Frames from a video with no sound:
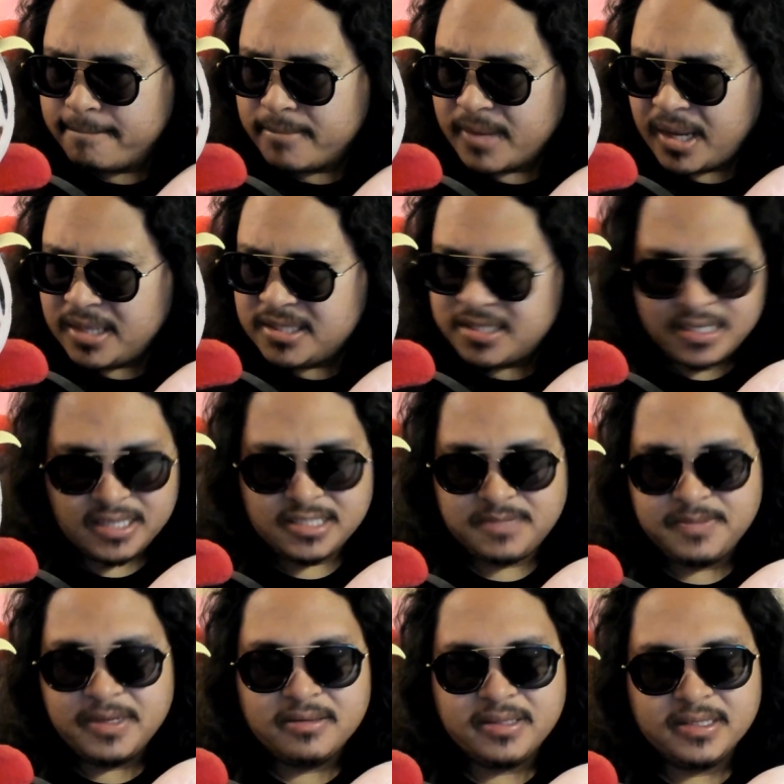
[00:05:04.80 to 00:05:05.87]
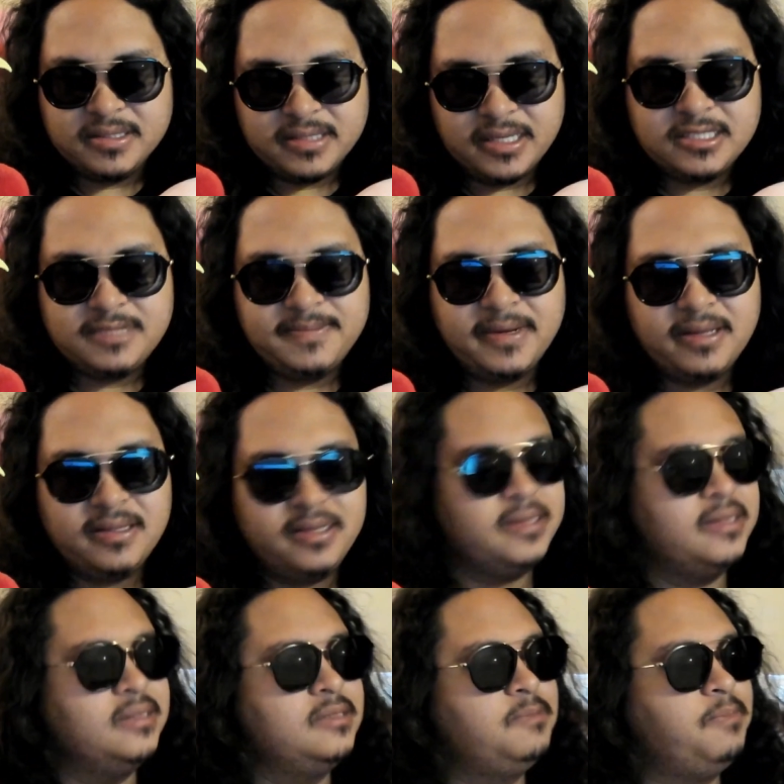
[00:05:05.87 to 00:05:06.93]
I smell things, and smelling
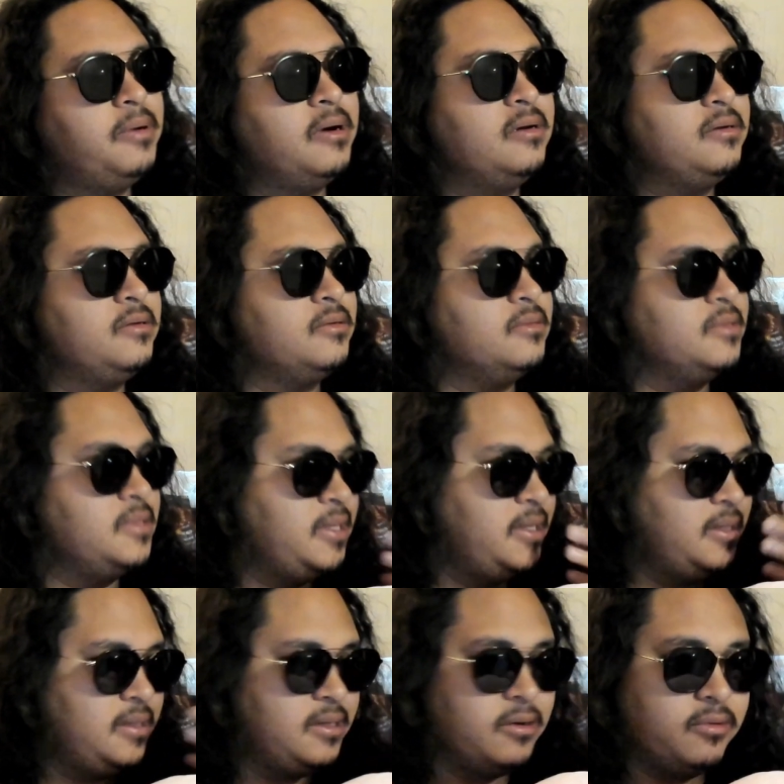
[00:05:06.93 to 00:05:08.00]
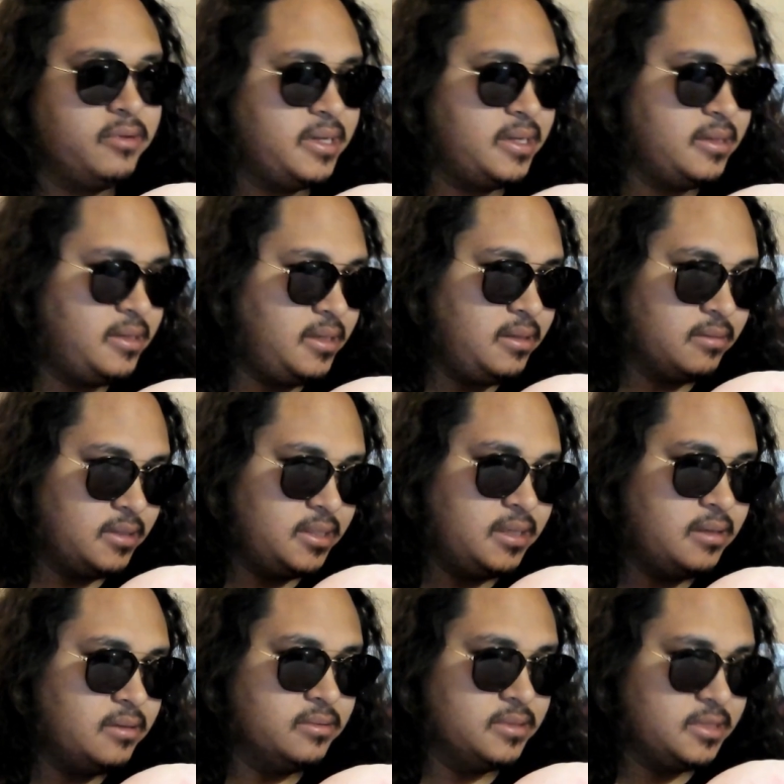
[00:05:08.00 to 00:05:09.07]
is particles in going into your
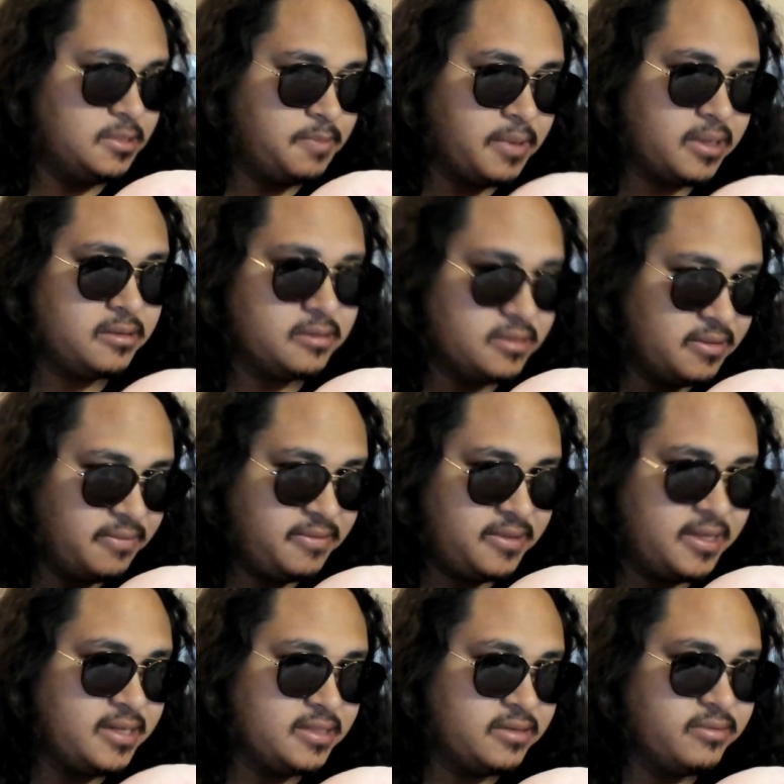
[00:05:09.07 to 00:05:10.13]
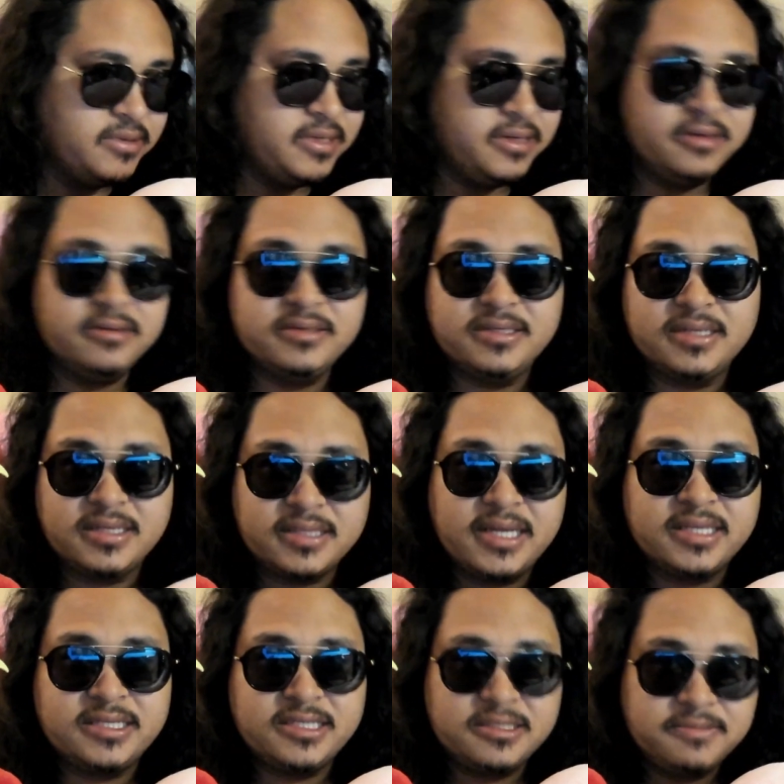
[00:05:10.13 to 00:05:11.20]
nose. It's particles of things going into your nose. It's like
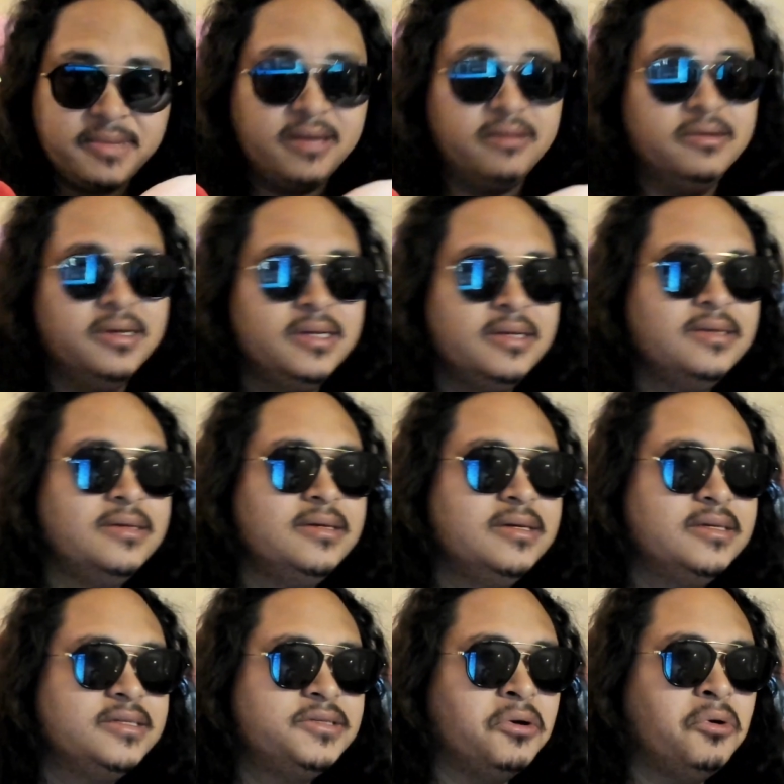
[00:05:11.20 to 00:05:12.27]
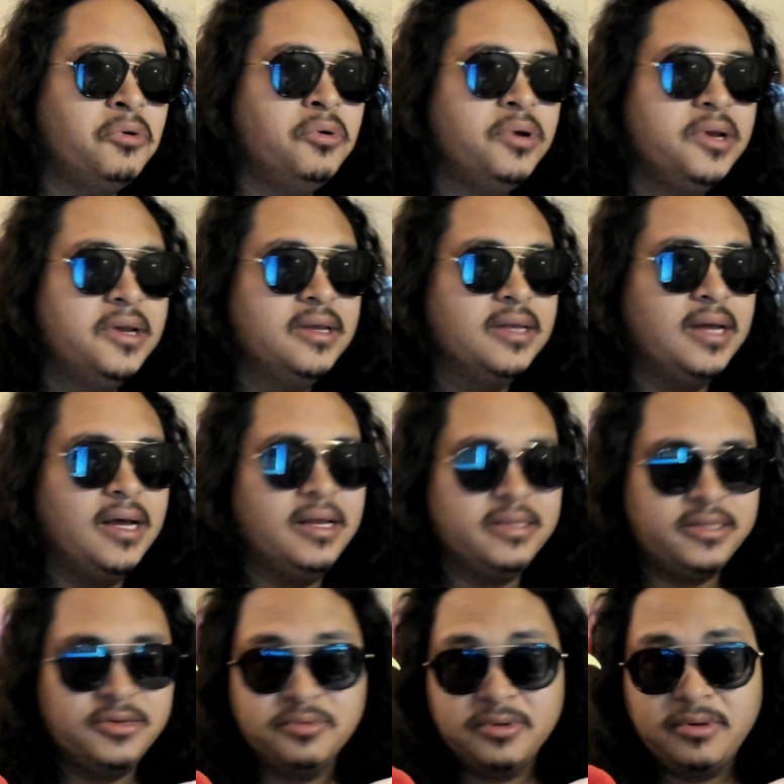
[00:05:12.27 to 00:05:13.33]
that smell. So
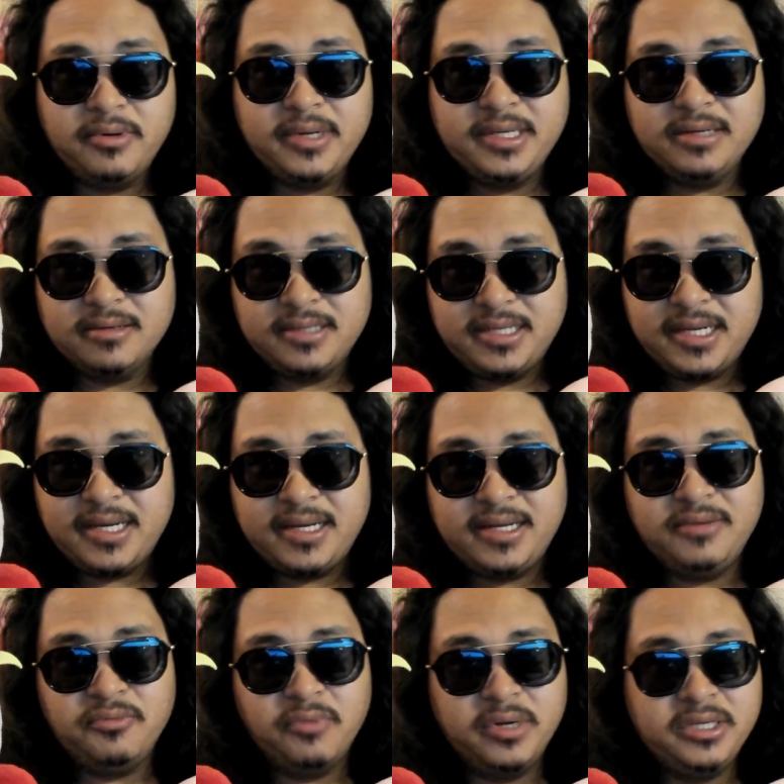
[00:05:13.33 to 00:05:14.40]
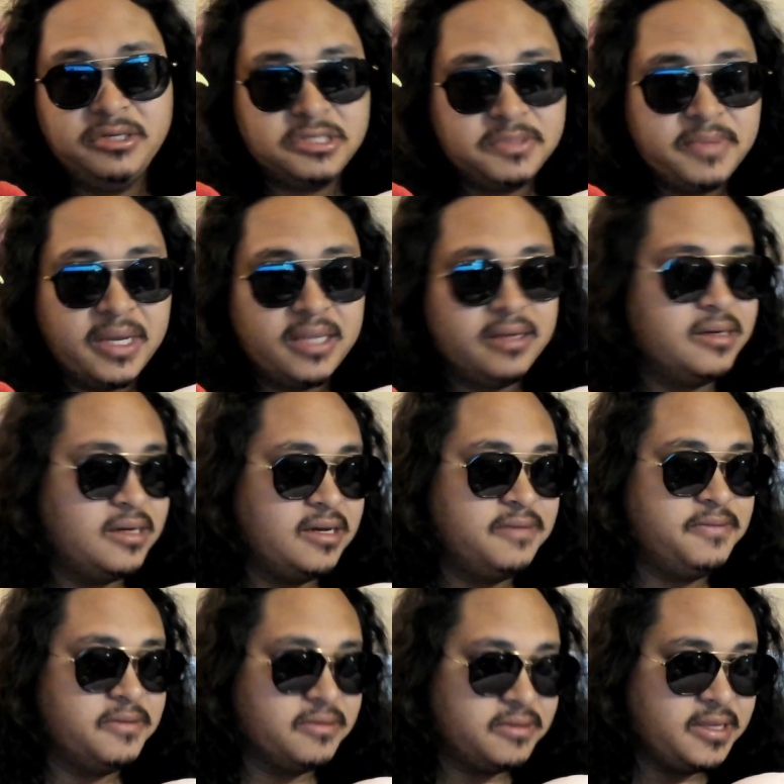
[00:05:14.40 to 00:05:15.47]
to ruin your day, when you smell an
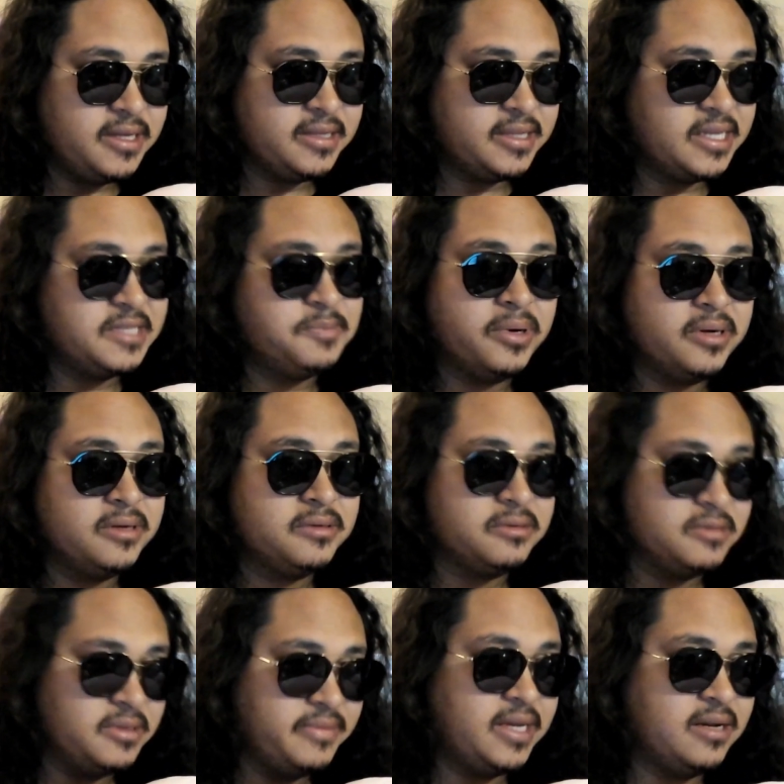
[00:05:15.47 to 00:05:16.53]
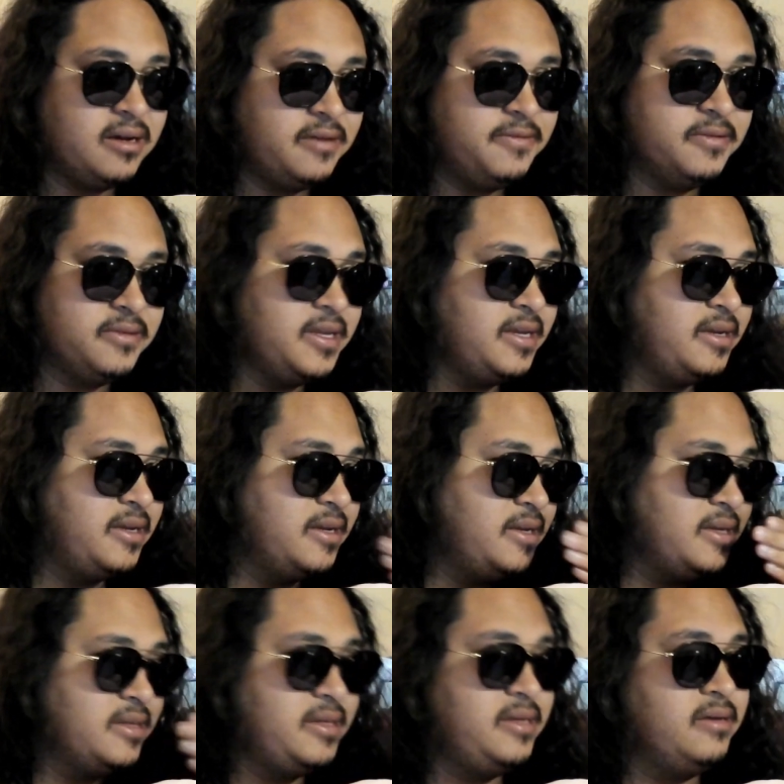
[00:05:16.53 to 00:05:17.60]
awful thing, that's particles of that awful thing
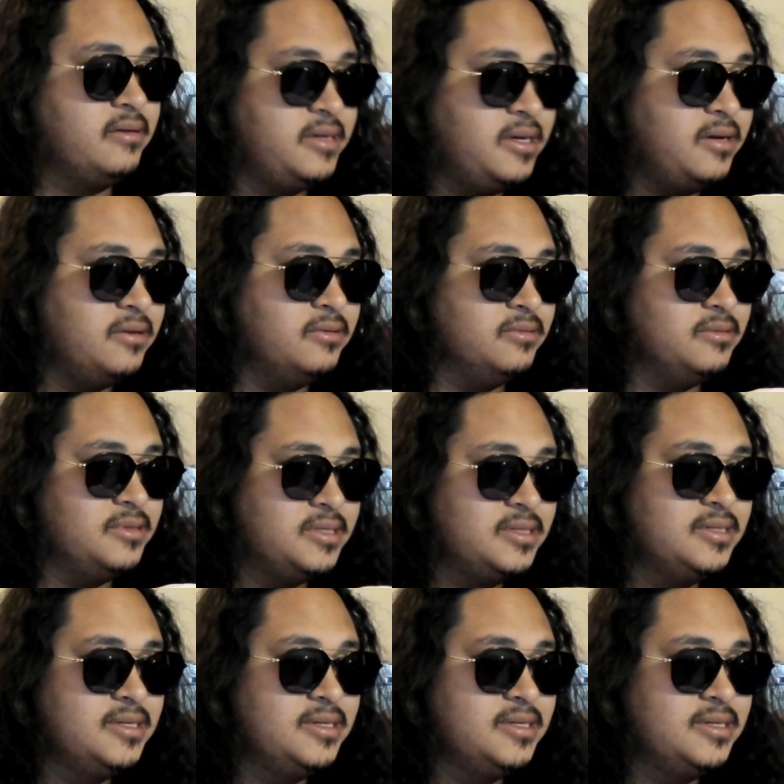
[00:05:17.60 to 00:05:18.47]
getting into your nose.